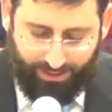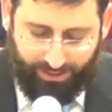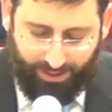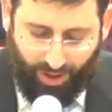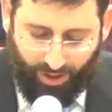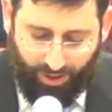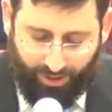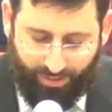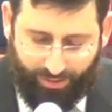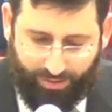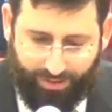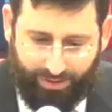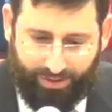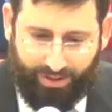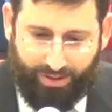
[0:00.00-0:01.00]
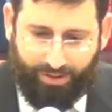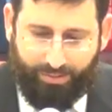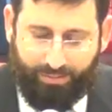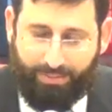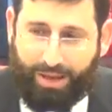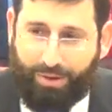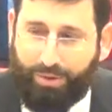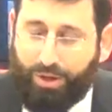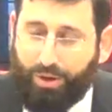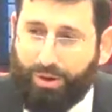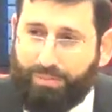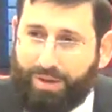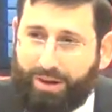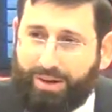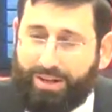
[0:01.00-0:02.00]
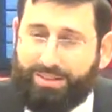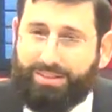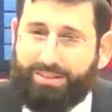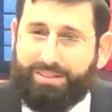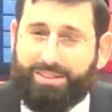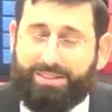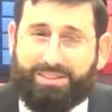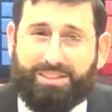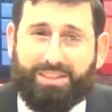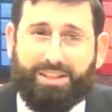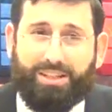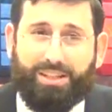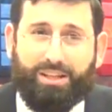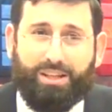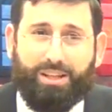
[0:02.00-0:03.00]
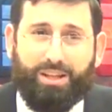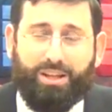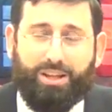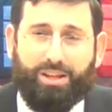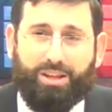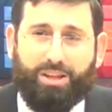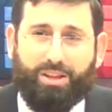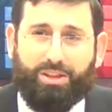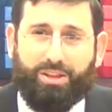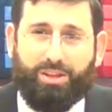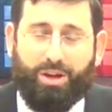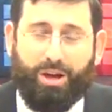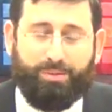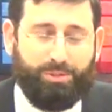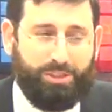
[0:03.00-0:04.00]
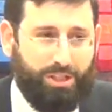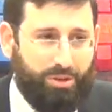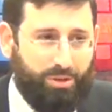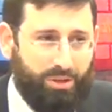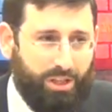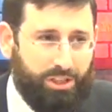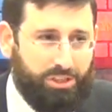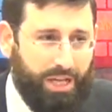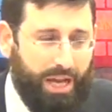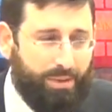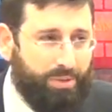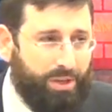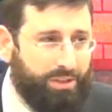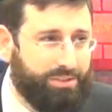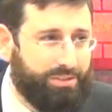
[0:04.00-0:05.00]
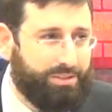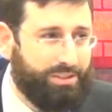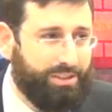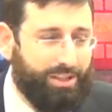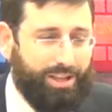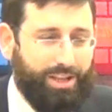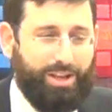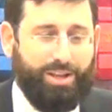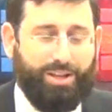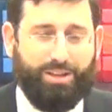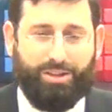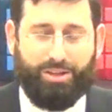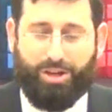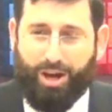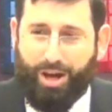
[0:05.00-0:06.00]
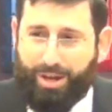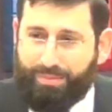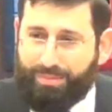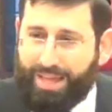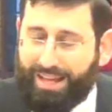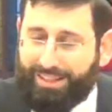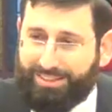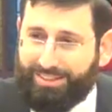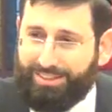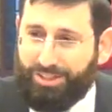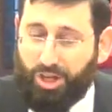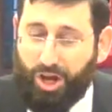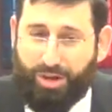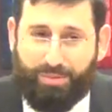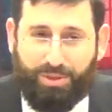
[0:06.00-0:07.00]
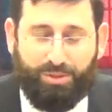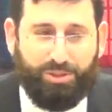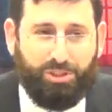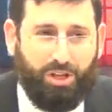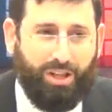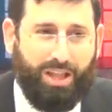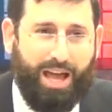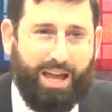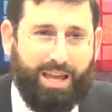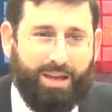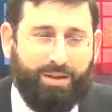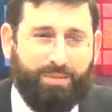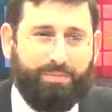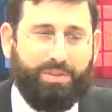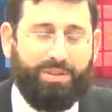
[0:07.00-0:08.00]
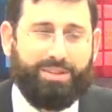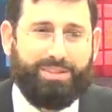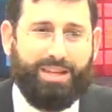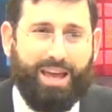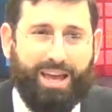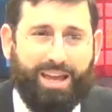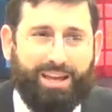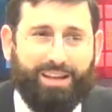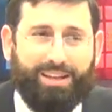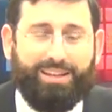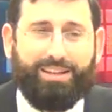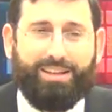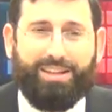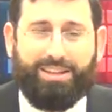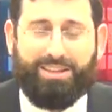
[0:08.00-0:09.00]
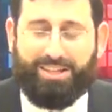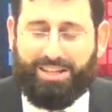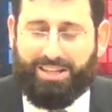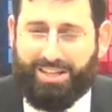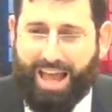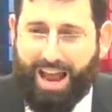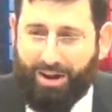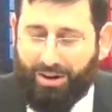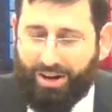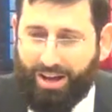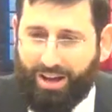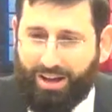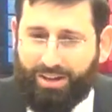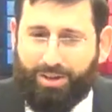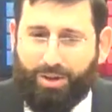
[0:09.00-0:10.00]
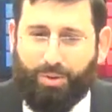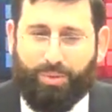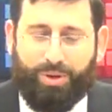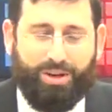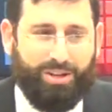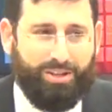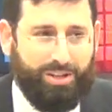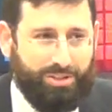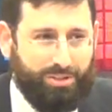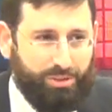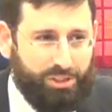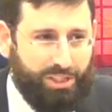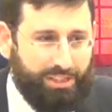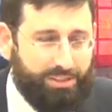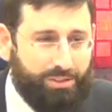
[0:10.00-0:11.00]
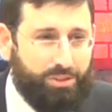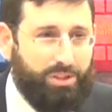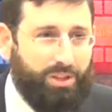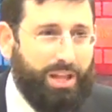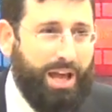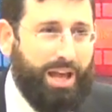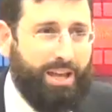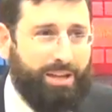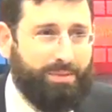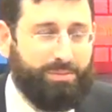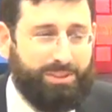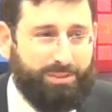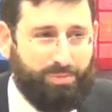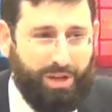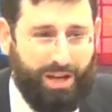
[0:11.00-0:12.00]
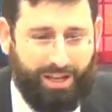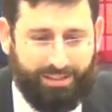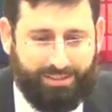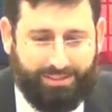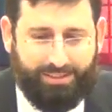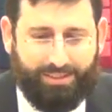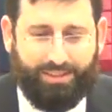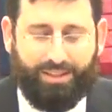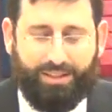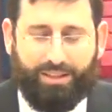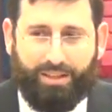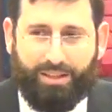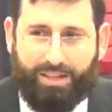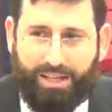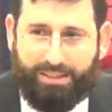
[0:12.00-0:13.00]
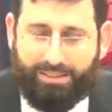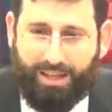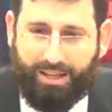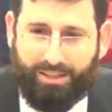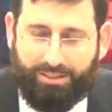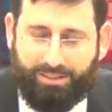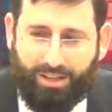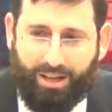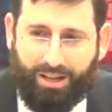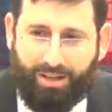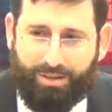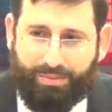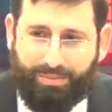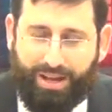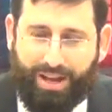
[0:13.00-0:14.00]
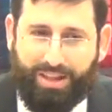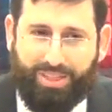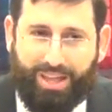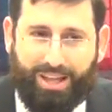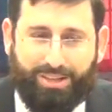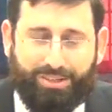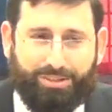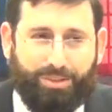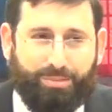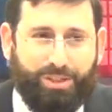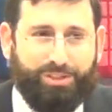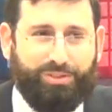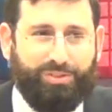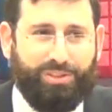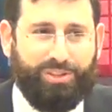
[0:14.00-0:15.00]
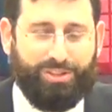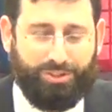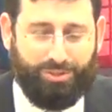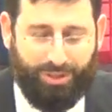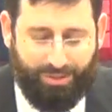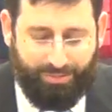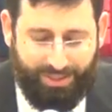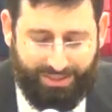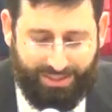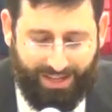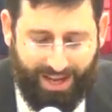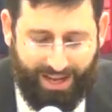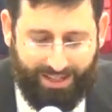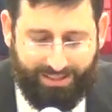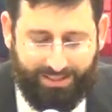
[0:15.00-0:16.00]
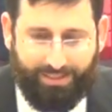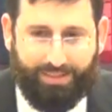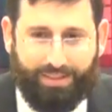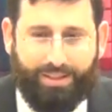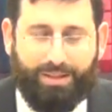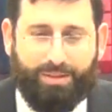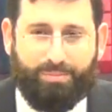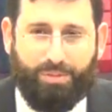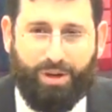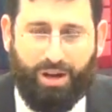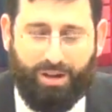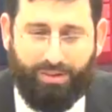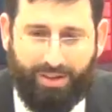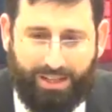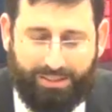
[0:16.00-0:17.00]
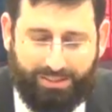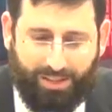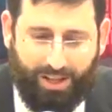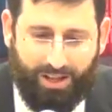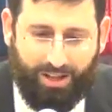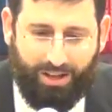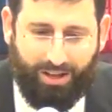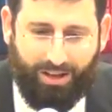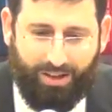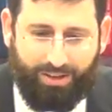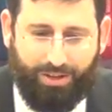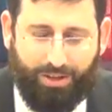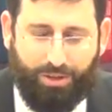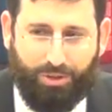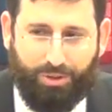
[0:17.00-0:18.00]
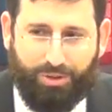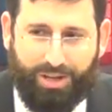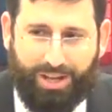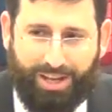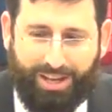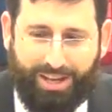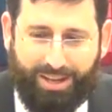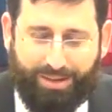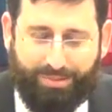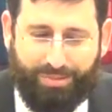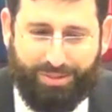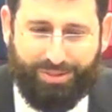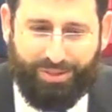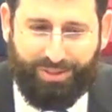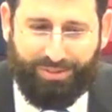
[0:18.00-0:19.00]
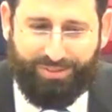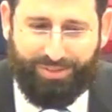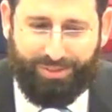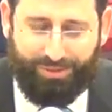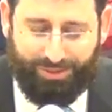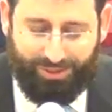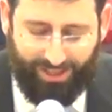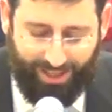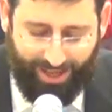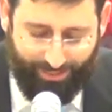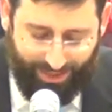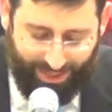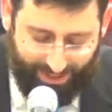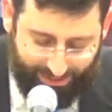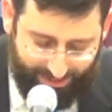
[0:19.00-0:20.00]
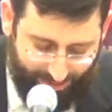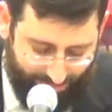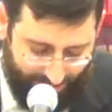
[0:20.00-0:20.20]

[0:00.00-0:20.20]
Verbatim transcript: So, may we all merit to see the Yom Shekulei Shabbos, the Yom that's Yom Yerushalayim, the day, the era where Kedushas Yerushalayim spreads, l'netzach netzachim. I thank you so much for joining me tonight. Bracha v'hatzlacha u'ra'eh v'tov Yerushalayim. Thank you